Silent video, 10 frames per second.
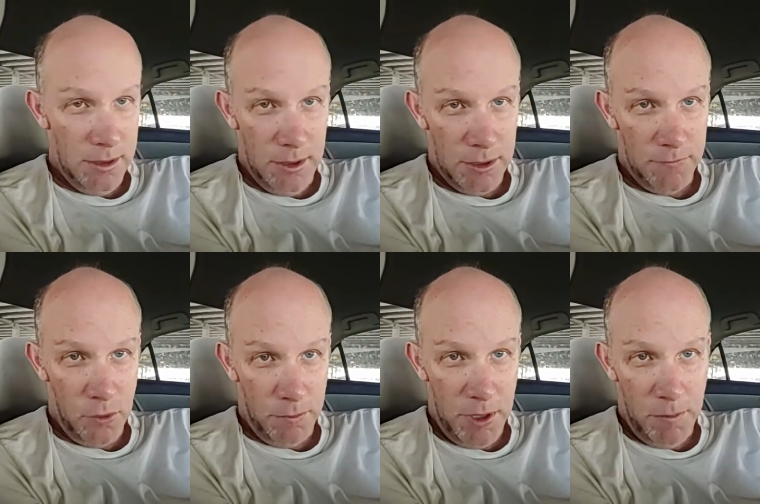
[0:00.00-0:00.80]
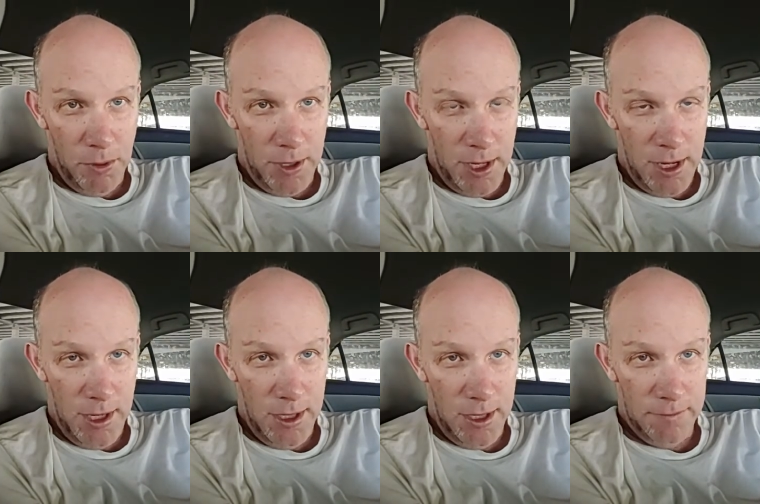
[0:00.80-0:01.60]
these four people that
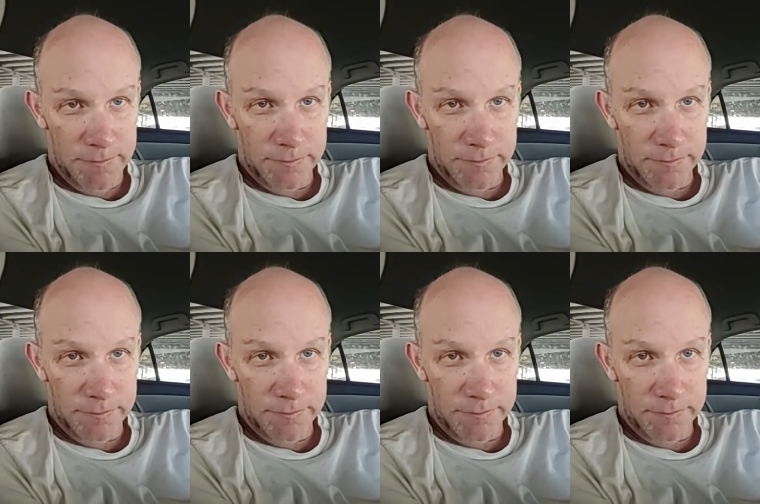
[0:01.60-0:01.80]
I uh,